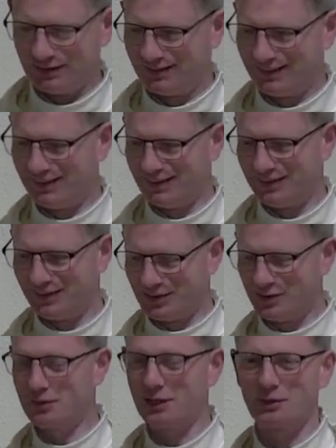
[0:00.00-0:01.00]
Uh,
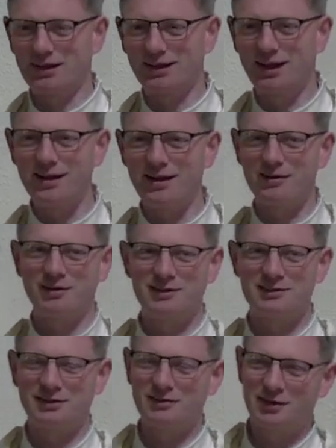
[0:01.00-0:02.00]
but anyway, I, I,
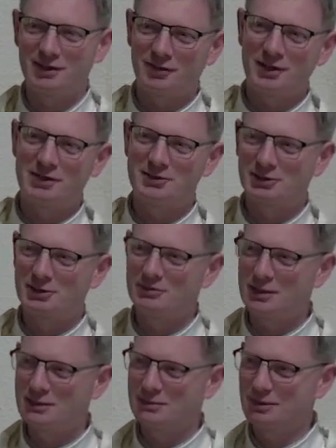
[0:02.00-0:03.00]
find I find it very interesting to
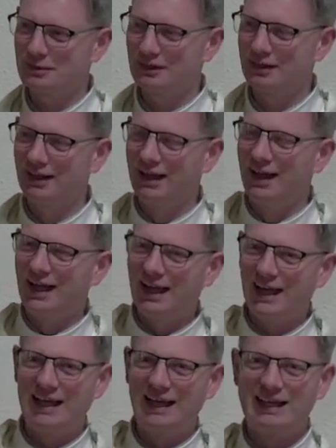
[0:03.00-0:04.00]
speak to people,
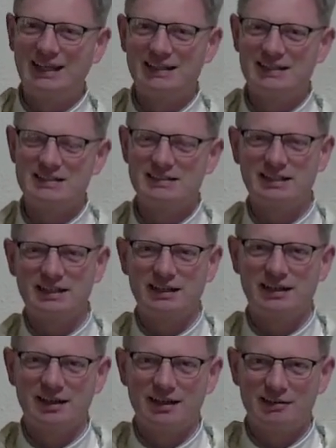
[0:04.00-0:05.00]
and
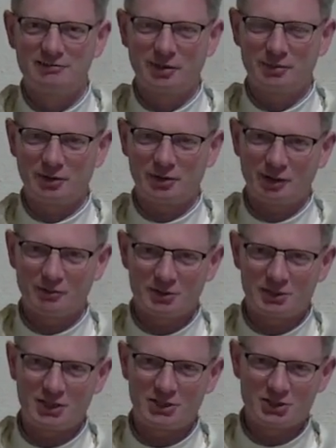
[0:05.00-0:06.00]
from their
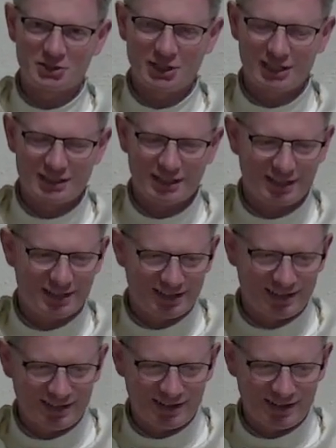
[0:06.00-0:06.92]
conversations, it's a,